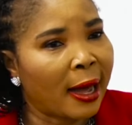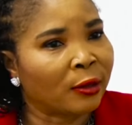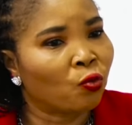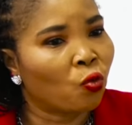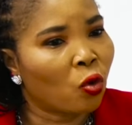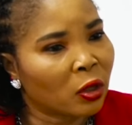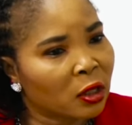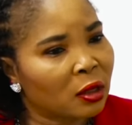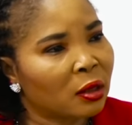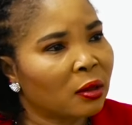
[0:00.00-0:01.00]
and
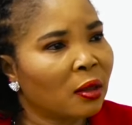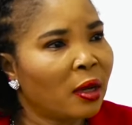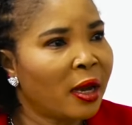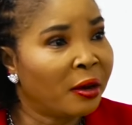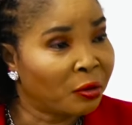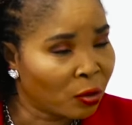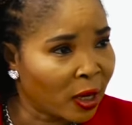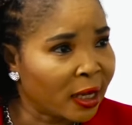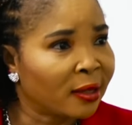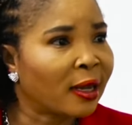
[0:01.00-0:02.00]
what the
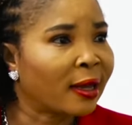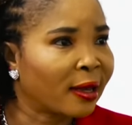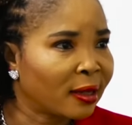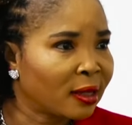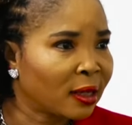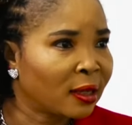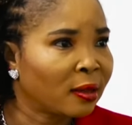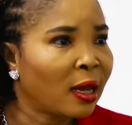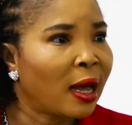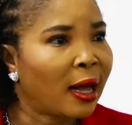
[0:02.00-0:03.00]
reliefs are getting
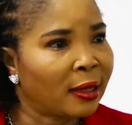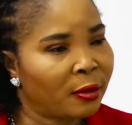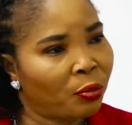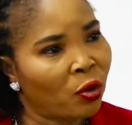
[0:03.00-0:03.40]
at the